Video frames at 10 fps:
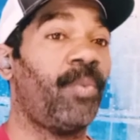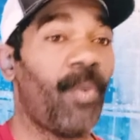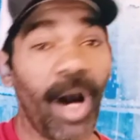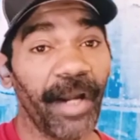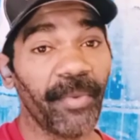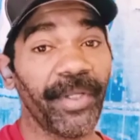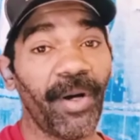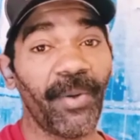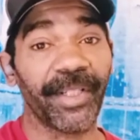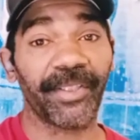why are we
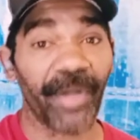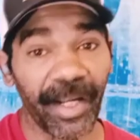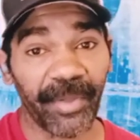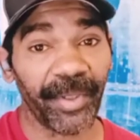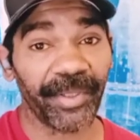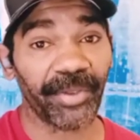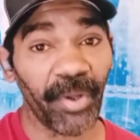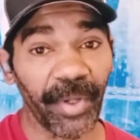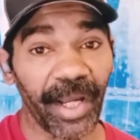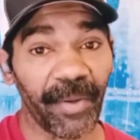holding drag queen
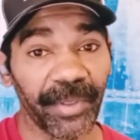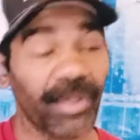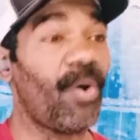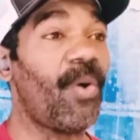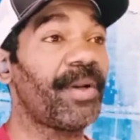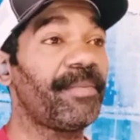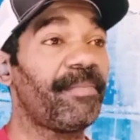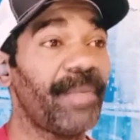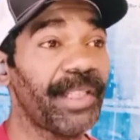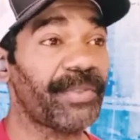story hours on
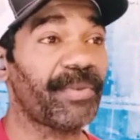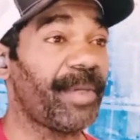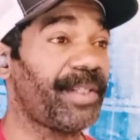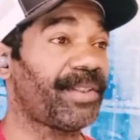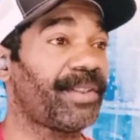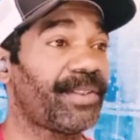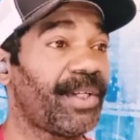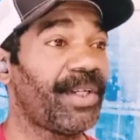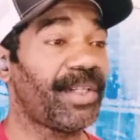military bases?